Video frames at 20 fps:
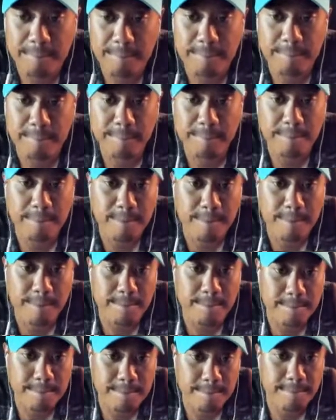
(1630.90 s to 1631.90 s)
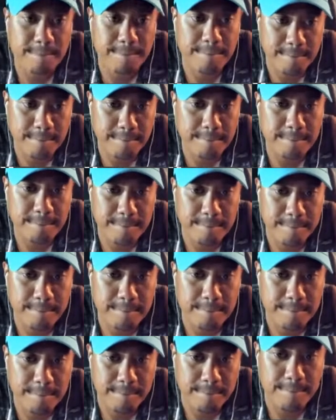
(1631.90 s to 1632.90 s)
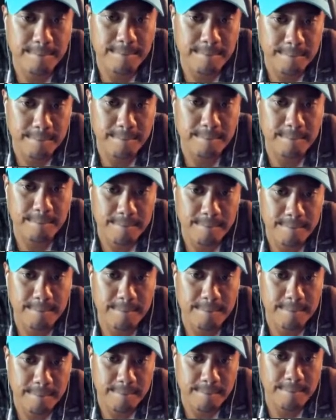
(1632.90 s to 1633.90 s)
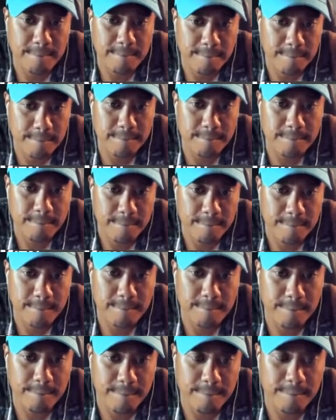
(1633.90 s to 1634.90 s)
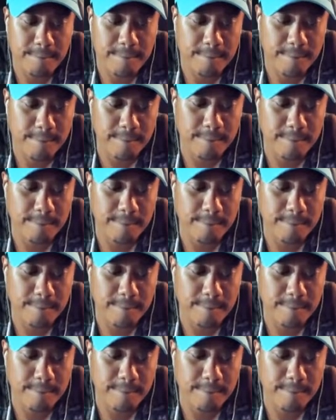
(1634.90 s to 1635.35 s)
This person isn't speaking.